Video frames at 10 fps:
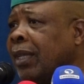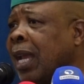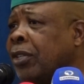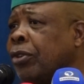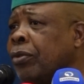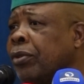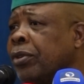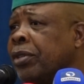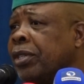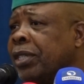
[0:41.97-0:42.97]
And so,
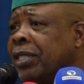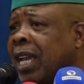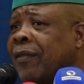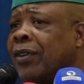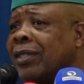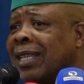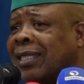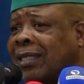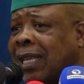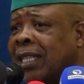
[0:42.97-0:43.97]
it gave us a
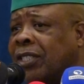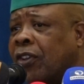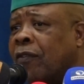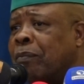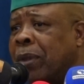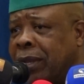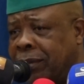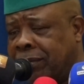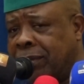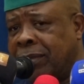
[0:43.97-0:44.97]
sense of
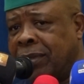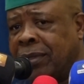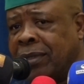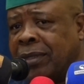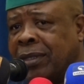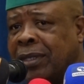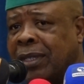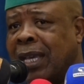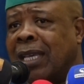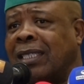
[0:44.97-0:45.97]
being,
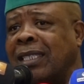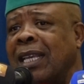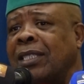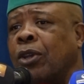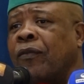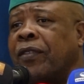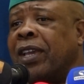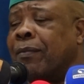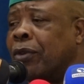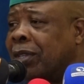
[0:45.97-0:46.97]
a sense of
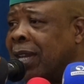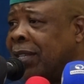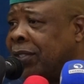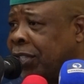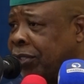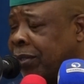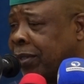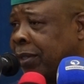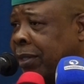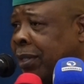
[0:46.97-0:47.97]
immortalization,
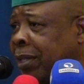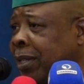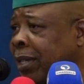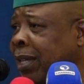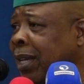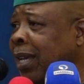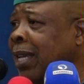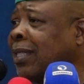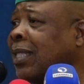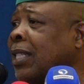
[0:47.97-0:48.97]

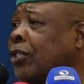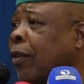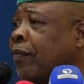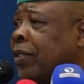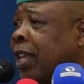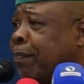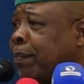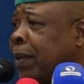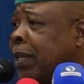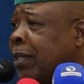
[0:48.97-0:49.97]
a sense of
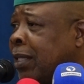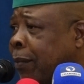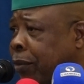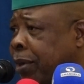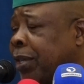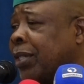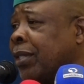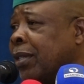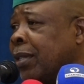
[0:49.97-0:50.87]
deepening democracy.